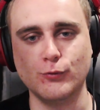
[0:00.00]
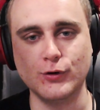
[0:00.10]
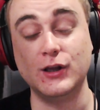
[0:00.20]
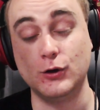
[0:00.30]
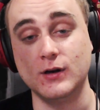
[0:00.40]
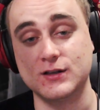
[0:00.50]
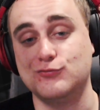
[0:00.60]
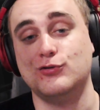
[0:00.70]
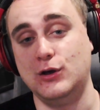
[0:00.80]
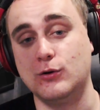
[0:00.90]
really good. It's
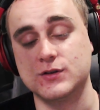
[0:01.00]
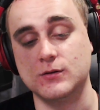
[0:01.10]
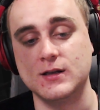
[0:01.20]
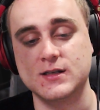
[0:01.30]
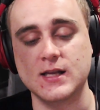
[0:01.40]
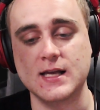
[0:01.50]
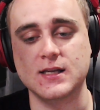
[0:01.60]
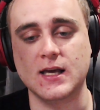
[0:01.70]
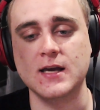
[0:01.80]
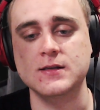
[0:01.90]
really awesome.
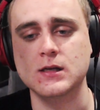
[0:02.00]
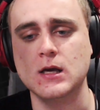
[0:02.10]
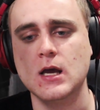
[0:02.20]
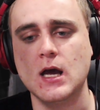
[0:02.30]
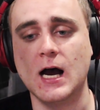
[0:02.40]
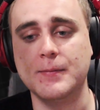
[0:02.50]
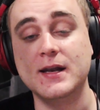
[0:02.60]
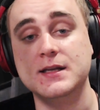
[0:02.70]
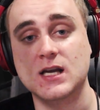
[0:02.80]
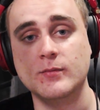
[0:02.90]
That's the case.
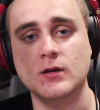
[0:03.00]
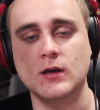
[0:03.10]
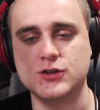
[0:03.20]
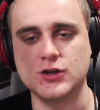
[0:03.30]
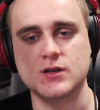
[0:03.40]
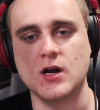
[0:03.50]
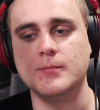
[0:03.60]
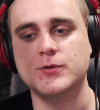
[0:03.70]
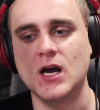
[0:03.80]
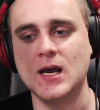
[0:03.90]
That is coming. It's just
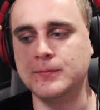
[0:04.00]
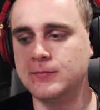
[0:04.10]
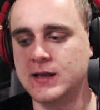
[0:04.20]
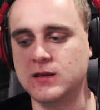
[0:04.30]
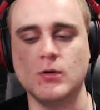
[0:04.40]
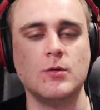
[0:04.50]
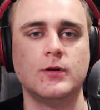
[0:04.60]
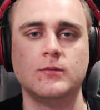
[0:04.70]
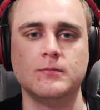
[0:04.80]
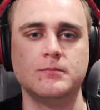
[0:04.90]
time. Time at the
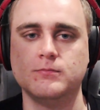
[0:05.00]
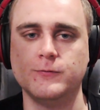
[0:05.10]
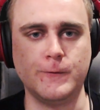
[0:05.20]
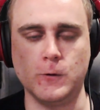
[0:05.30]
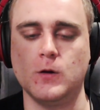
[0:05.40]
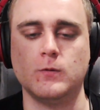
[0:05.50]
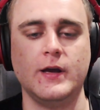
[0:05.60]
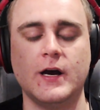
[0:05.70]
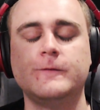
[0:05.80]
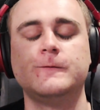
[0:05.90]
moment, full on.
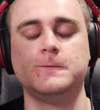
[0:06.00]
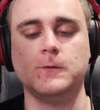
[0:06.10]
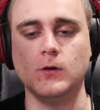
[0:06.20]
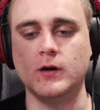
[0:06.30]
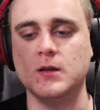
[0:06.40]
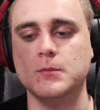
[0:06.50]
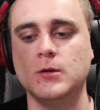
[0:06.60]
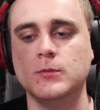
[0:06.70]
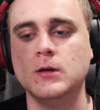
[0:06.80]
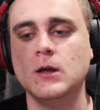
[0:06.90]
We are full on at the
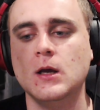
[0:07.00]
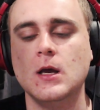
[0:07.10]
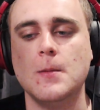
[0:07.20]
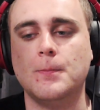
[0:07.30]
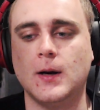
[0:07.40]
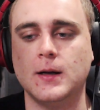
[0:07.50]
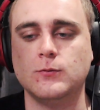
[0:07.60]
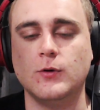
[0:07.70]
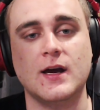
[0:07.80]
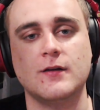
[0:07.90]
moment. But
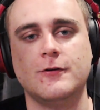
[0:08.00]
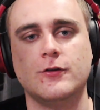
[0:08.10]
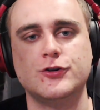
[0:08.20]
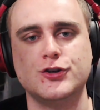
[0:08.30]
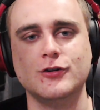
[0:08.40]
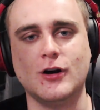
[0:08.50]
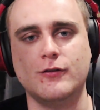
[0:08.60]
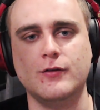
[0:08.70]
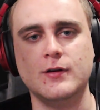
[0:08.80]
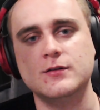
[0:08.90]
without further ado,
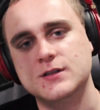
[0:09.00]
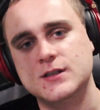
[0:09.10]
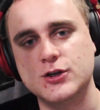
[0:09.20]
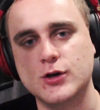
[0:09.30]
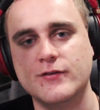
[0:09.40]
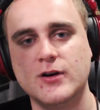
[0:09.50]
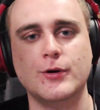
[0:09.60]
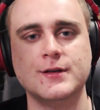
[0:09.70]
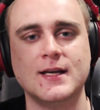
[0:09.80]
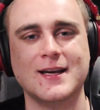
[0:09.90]
I'll send you over to
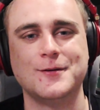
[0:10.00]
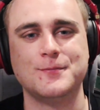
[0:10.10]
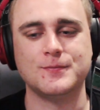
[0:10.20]
Brintech.